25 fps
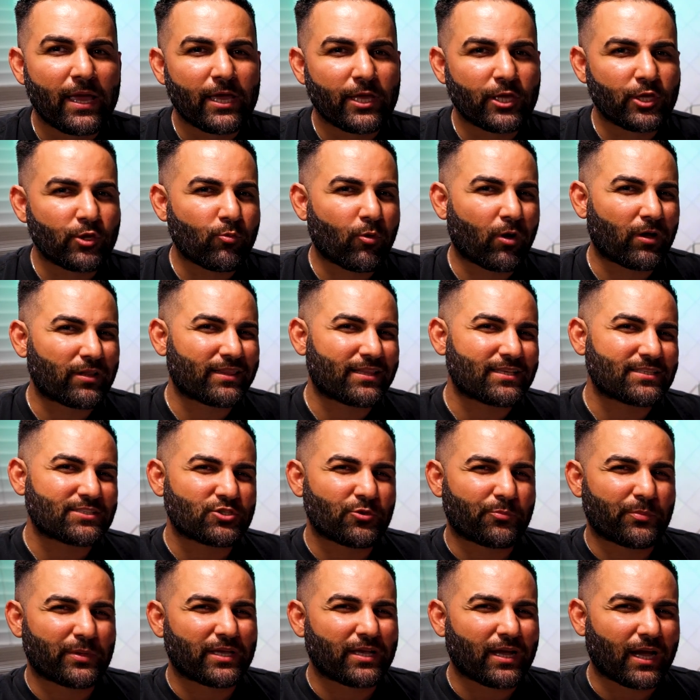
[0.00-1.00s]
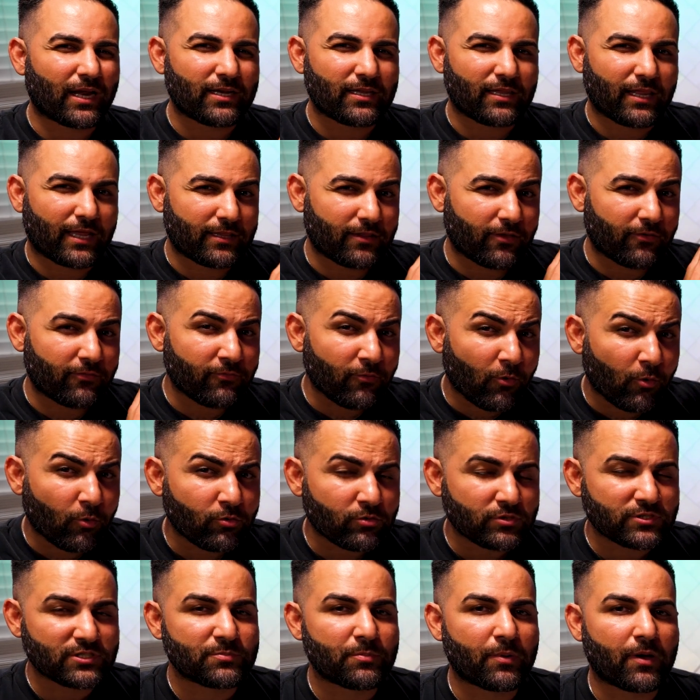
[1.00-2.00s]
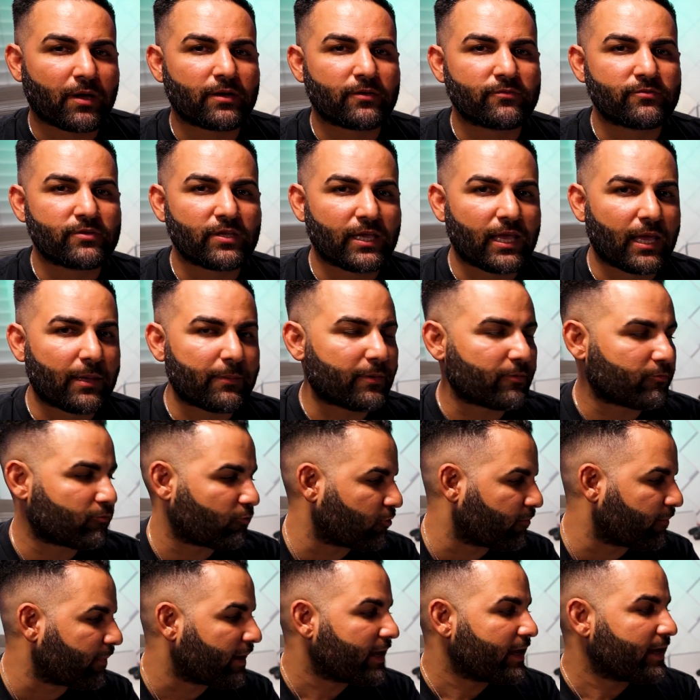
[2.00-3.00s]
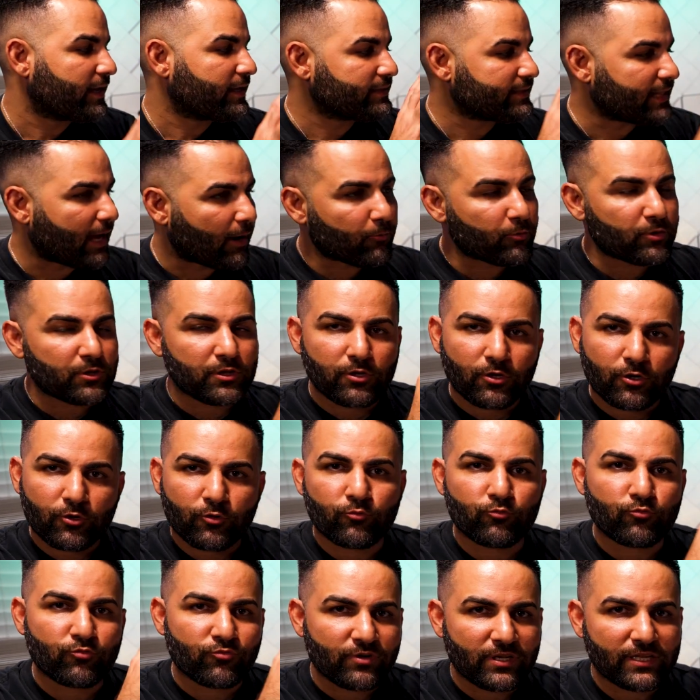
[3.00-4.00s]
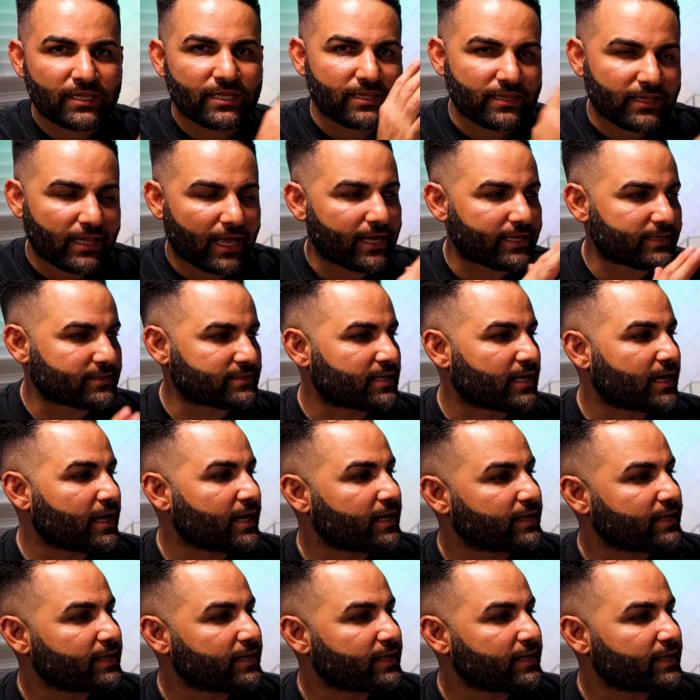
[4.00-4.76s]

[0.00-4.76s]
you want this to be kind of like the focal spot of the gaming room, that would look really nice.